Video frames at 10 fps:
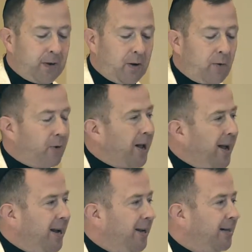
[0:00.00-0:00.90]
Over
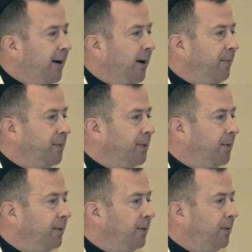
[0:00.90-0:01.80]
80 times.
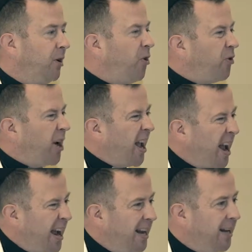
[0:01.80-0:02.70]
Over
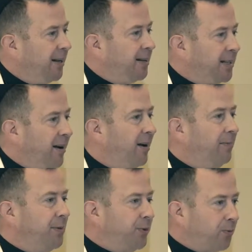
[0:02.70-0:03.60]
80
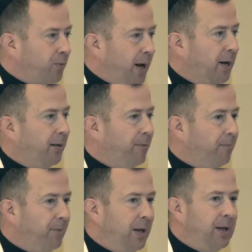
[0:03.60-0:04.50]
times
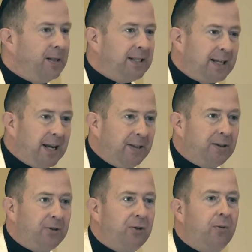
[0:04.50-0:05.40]
directly saying
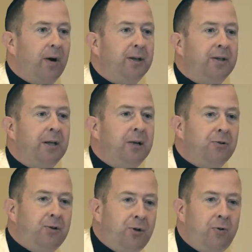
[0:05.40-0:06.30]
this to us,
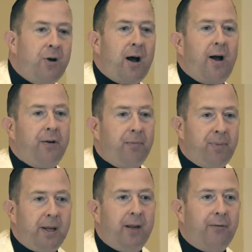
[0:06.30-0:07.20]
"Do not
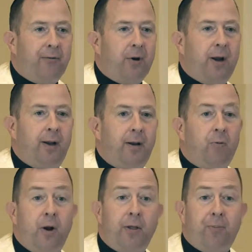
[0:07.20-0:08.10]
be afraid." And
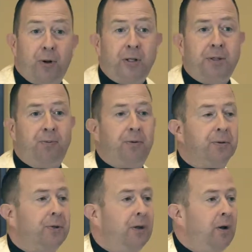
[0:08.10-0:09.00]
one of the
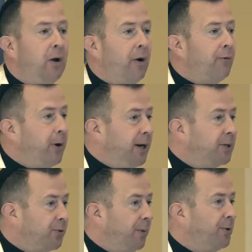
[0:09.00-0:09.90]
principles of reading
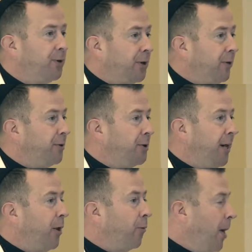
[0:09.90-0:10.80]
Scripture is to
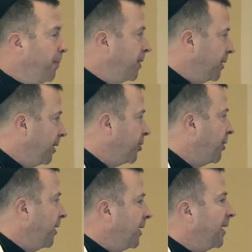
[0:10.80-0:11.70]
understand that
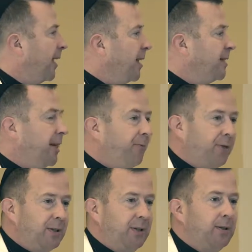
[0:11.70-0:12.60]
repetition indicates
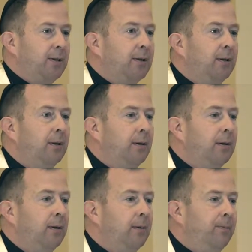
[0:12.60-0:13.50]
emphasis.
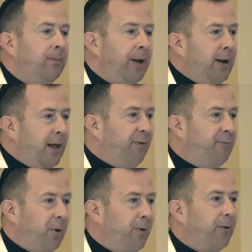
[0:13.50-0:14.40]
They didn't
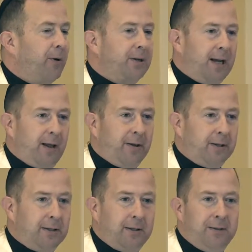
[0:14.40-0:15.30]
have bold or
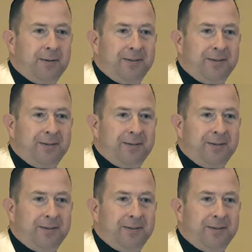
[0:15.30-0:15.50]
italics